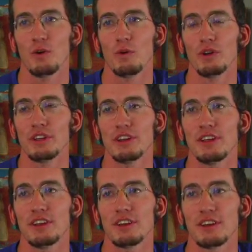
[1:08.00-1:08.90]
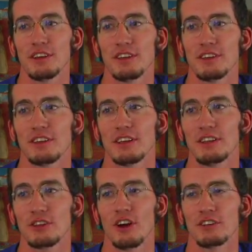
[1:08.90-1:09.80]
Well, in in a
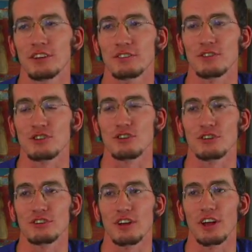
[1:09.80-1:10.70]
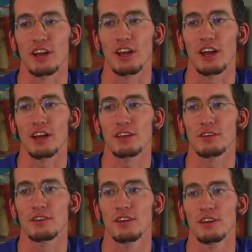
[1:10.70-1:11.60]
in the context of the church,
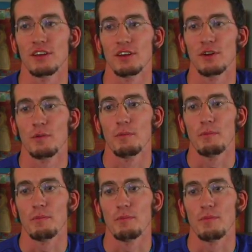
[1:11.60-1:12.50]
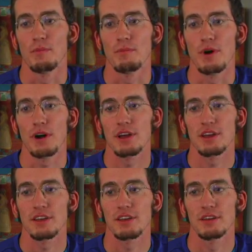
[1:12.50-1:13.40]
I
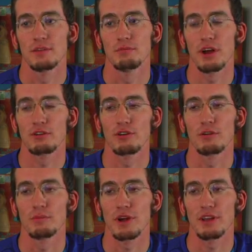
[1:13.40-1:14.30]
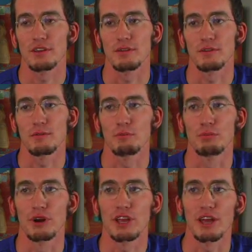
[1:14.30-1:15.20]
my my grow my
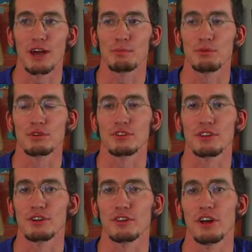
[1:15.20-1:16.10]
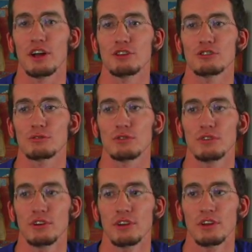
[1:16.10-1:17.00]
bringing up was a little
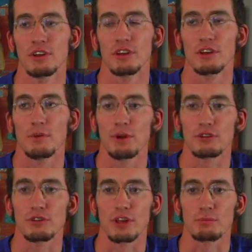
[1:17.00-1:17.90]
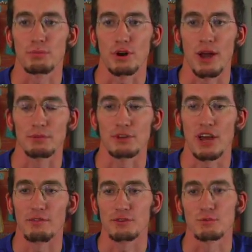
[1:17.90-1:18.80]
unusual compared to like perhaps an
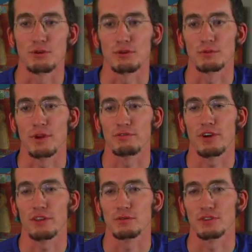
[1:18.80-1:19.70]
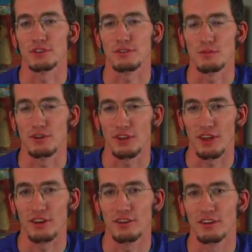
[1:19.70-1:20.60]
average Mormon, because my father was
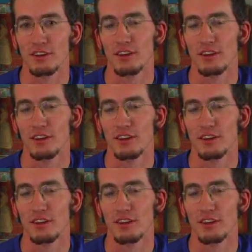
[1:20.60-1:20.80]
excommunicated,